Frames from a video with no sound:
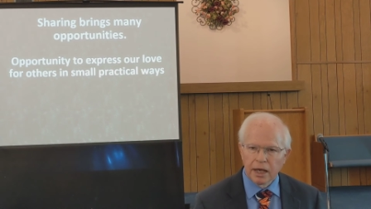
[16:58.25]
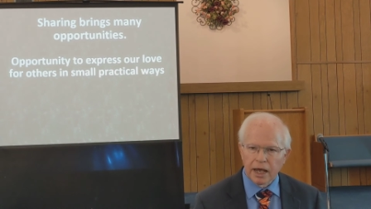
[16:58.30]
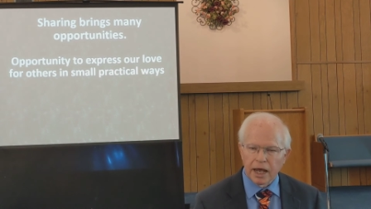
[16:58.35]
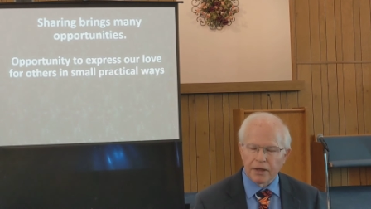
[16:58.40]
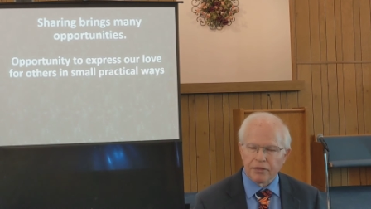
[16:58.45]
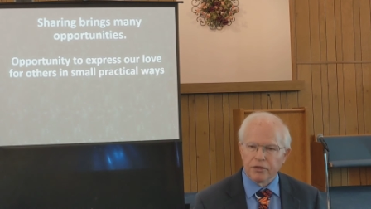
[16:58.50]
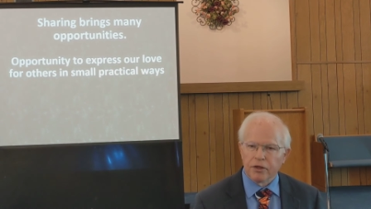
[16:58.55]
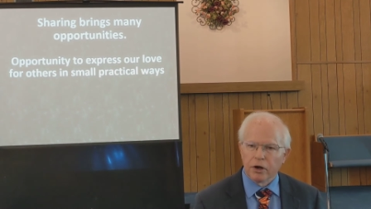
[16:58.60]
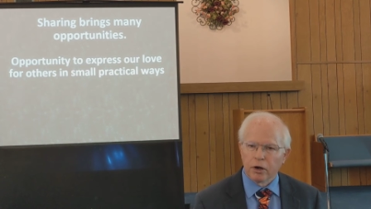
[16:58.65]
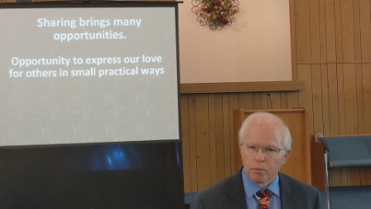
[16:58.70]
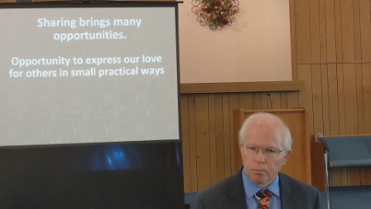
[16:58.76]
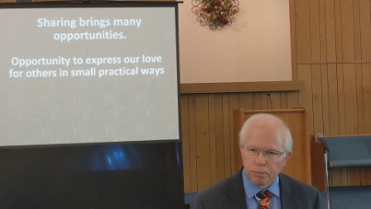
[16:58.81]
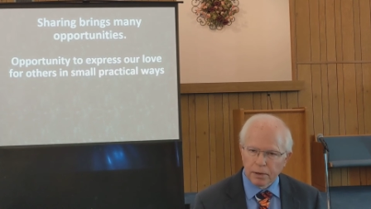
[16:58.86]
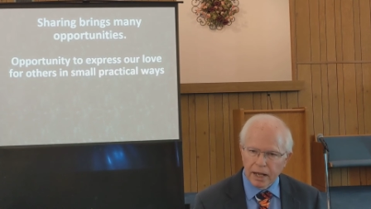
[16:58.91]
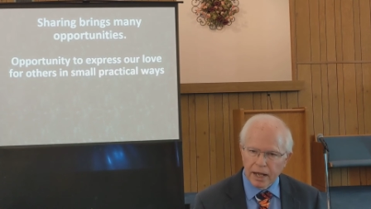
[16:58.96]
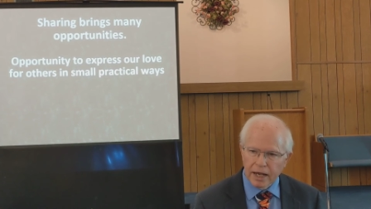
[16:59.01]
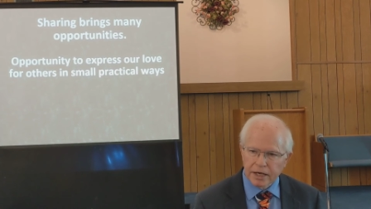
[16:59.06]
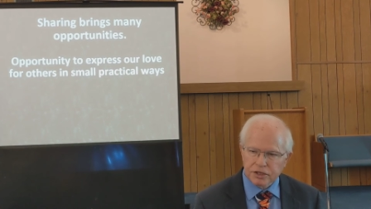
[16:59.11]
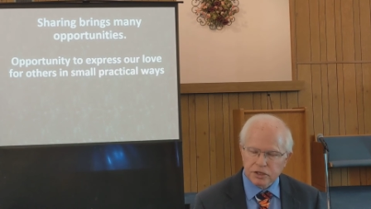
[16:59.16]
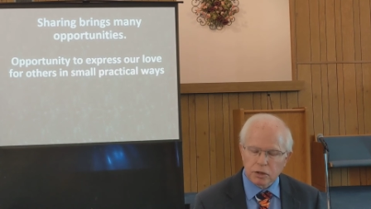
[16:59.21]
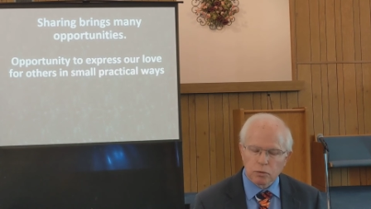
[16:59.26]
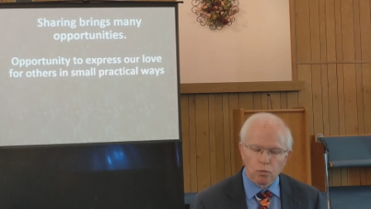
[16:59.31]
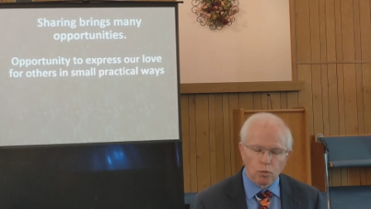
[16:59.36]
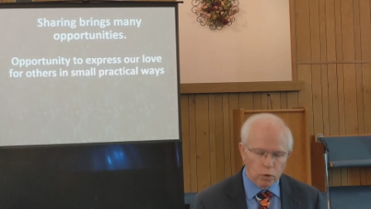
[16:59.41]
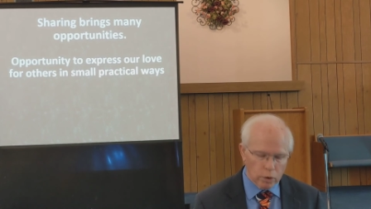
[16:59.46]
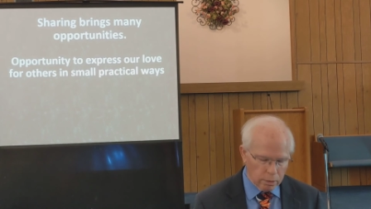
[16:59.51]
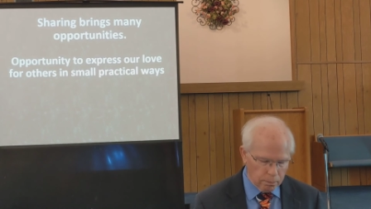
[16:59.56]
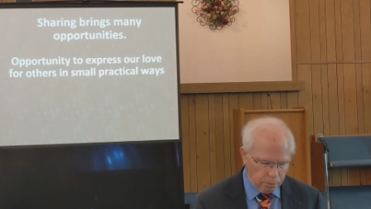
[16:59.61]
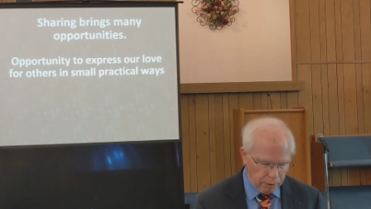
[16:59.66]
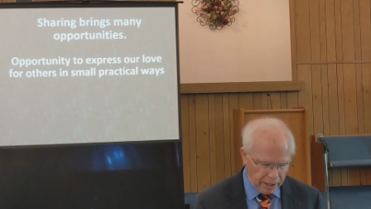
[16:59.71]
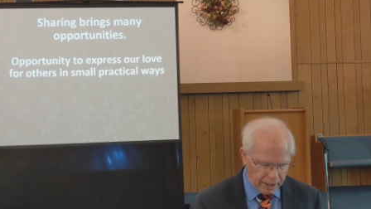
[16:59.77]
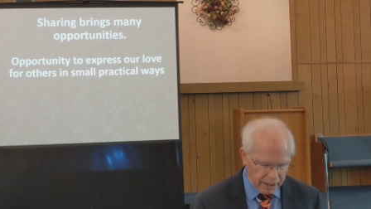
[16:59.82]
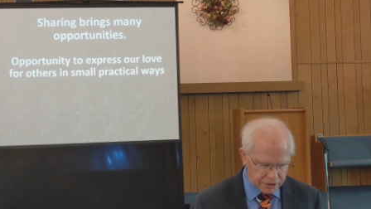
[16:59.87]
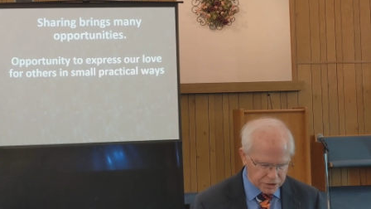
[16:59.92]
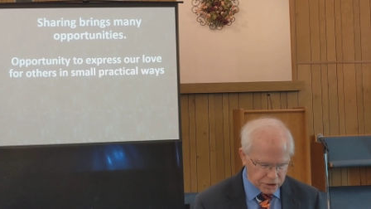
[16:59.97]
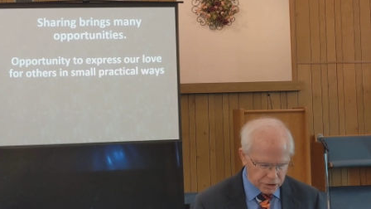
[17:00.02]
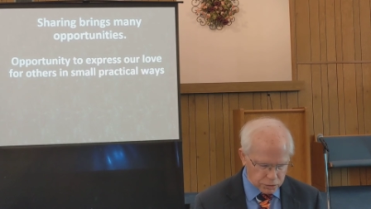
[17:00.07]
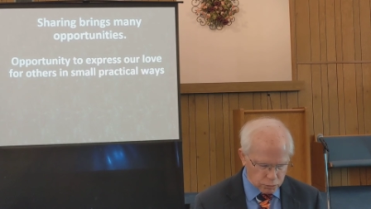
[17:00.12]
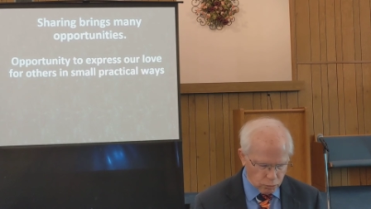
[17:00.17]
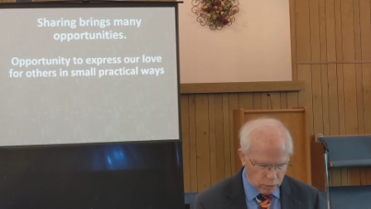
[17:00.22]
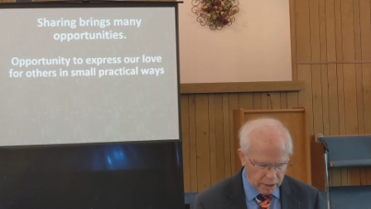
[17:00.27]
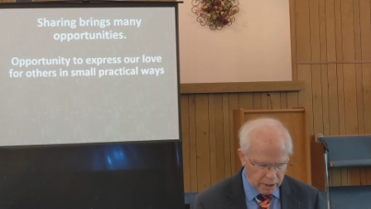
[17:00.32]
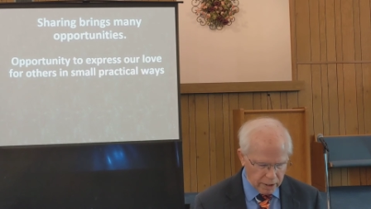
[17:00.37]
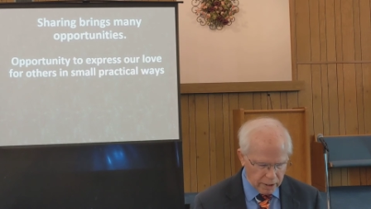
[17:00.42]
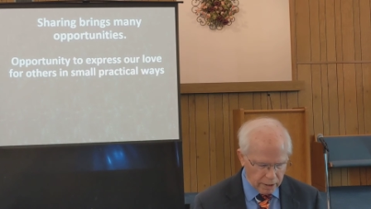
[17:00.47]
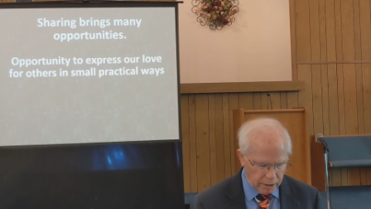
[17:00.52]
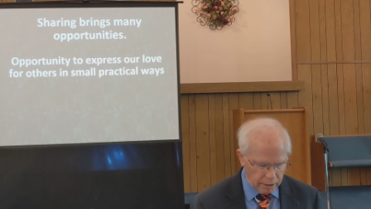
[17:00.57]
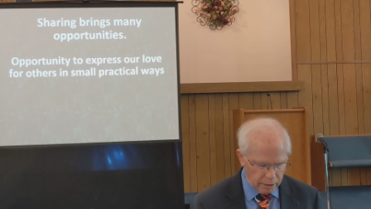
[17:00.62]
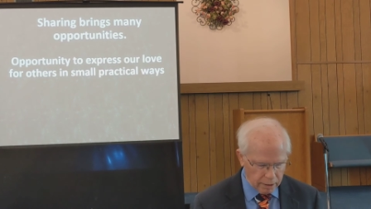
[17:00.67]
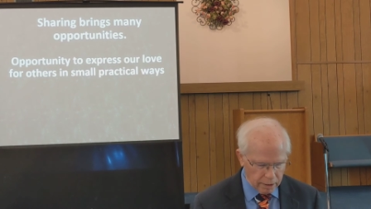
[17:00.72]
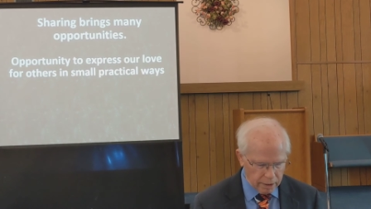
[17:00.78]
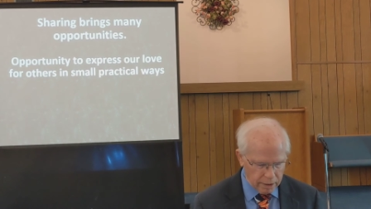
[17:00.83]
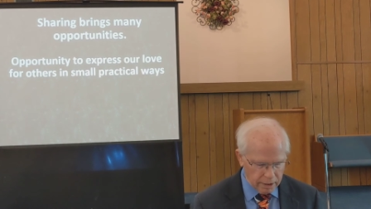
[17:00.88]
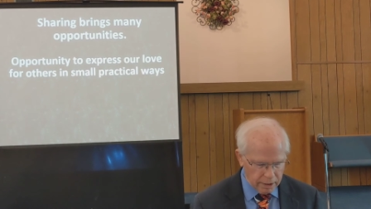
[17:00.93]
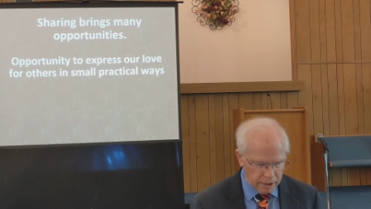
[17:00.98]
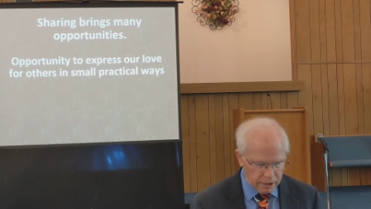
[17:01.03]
and they're blessed and we're blessed as well.